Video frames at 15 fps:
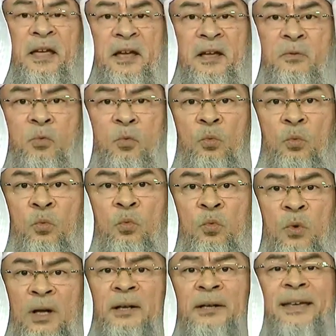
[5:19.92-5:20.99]
and
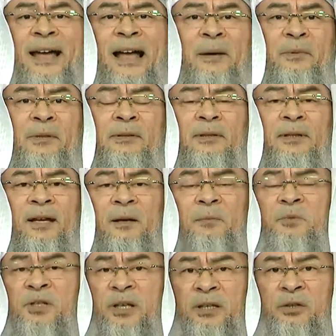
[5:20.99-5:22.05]
one camel
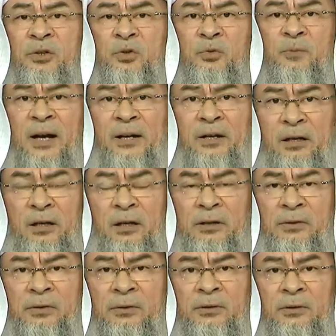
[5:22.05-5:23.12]
comes into my
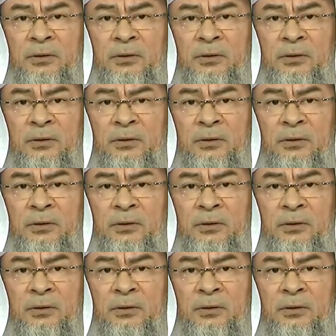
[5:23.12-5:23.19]
herd